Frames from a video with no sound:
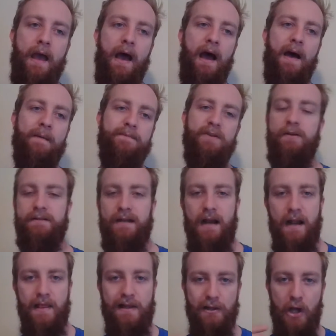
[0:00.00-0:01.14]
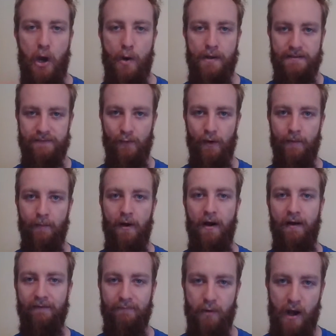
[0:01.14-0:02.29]
So there's kind of the lowest form
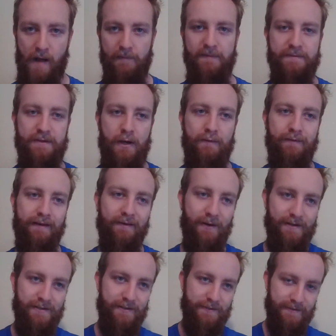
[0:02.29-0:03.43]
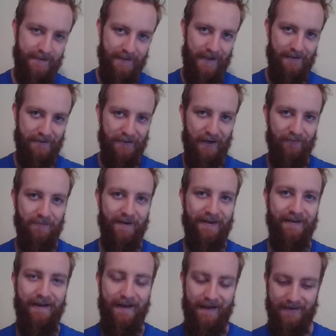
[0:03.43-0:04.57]
of problem solving, which you see a lot in government.